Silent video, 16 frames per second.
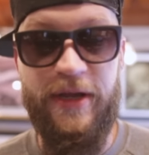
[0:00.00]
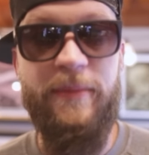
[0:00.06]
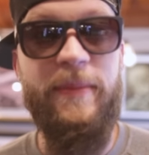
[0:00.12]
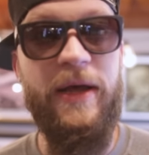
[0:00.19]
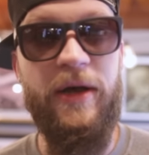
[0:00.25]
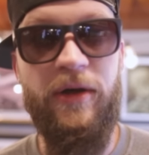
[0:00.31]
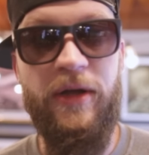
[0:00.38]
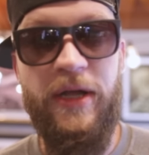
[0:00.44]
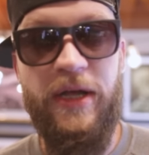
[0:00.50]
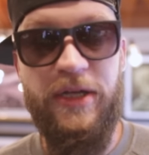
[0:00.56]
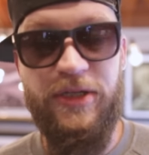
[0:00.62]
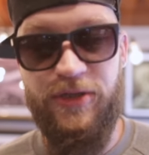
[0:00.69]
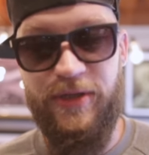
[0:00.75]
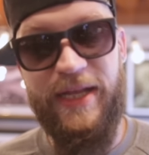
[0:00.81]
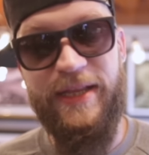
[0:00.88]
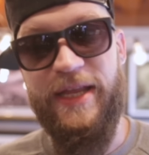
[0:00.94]
email
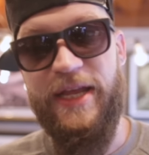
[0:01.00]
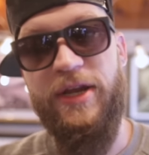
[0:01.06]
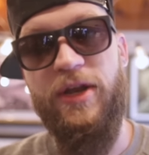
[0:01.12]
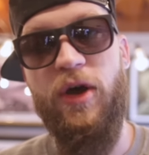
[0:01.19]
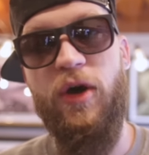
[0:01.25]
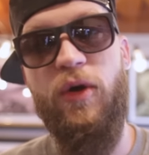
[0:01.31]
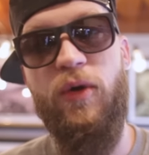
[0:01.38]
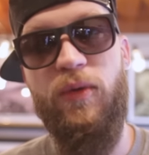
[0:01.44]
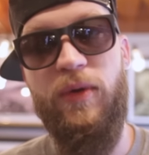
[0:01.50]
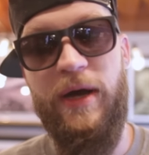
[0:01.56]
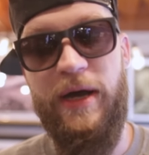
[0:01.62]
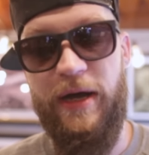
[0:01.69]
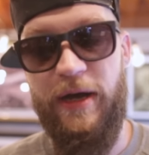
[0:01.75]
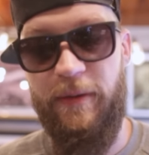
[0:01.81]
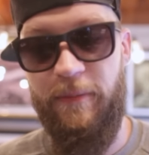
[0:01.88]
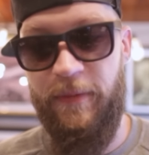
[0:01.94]
so that they know
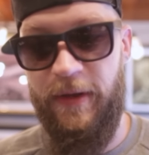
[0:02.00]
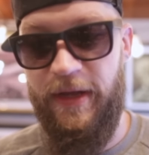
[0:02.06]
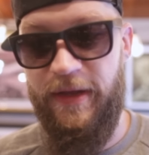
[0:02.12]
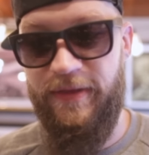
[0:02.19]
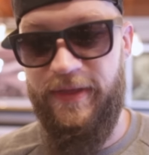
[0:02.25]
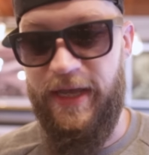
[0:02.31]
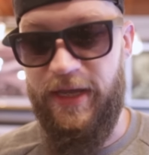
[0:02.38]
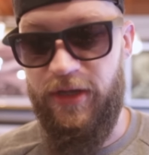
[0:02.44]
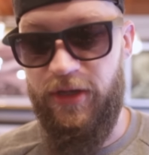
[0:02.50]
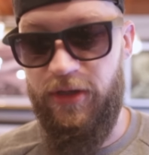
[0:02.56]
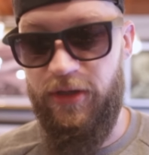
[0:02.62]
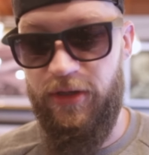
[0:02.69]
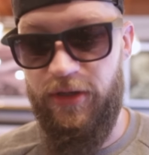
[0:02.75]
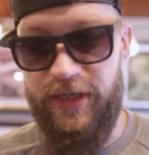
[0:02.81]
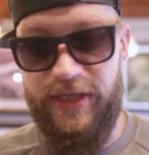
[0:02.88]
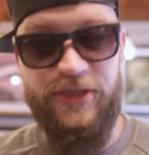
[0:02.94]
that you,
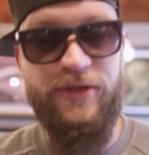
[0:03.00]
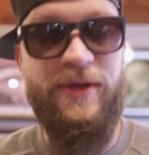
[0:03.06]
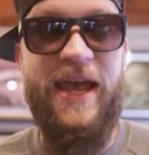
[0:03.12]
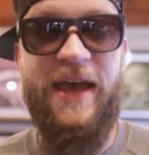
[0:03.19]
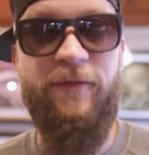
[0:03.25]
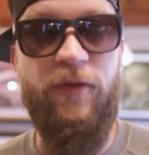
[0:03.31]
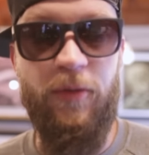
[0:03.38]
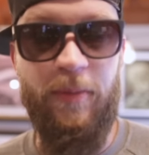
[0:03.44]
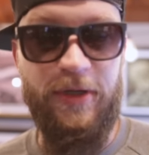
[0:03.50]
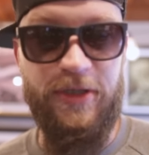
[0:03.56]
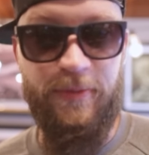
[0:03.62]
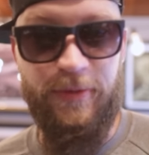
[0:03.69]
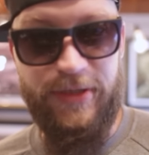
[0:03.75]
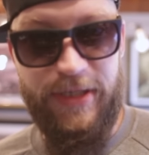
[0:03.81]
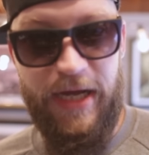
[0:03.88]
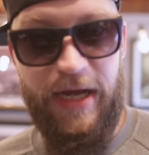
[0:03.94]
because you can't vote
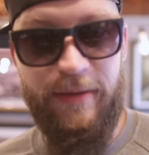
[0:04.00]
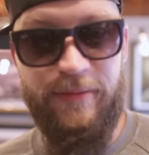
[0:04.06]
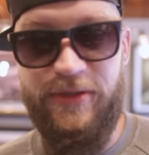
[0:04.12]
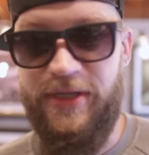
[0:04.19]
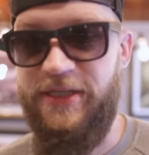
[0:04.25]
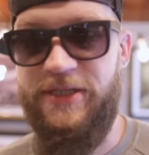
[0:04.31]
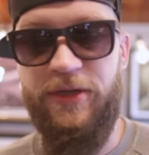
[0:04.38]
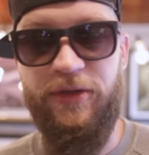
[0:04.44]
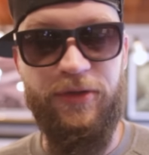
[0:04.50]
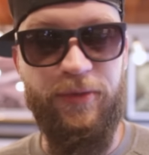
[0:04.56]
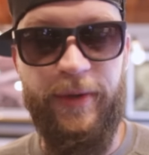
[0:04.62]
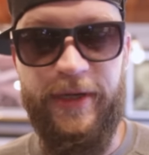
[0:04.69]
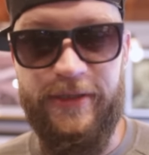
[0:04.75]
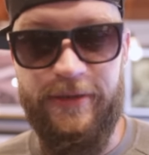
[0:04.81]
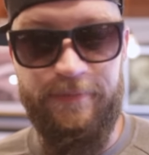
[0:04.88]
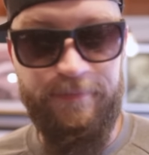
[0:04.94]
multiple times, so that's the only
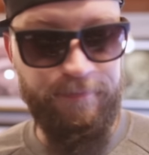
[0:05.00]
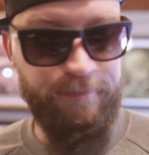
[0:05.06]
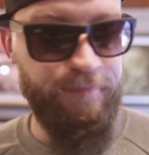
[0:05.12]
reason.